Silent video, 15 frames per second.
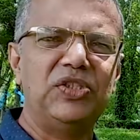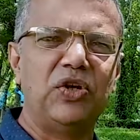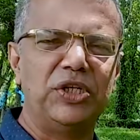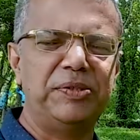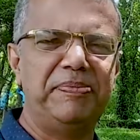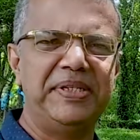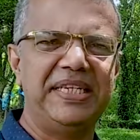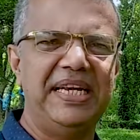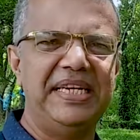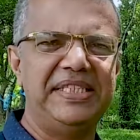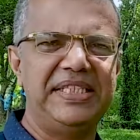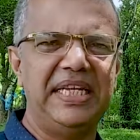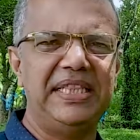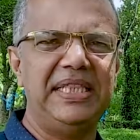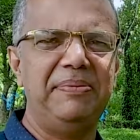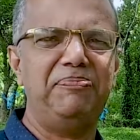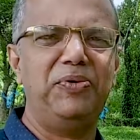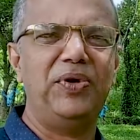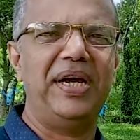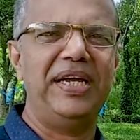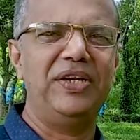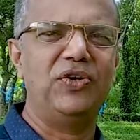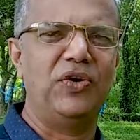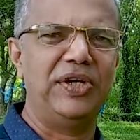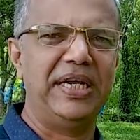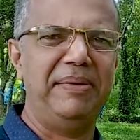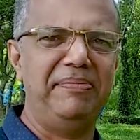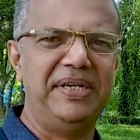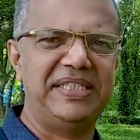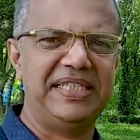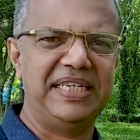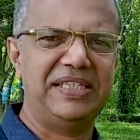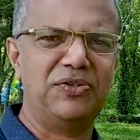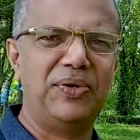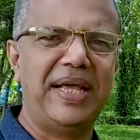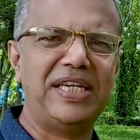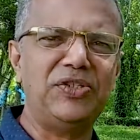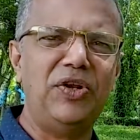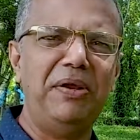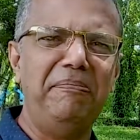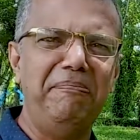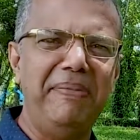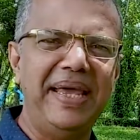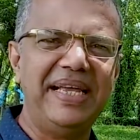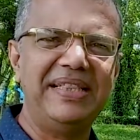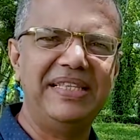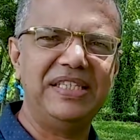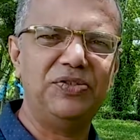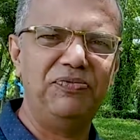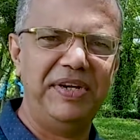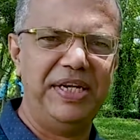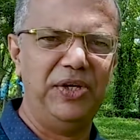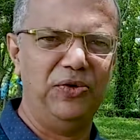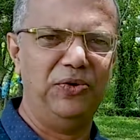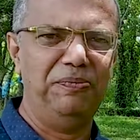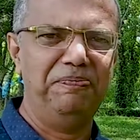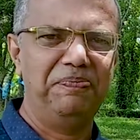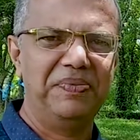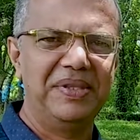Hospital at Chettipura in Kottayam district could actually make this video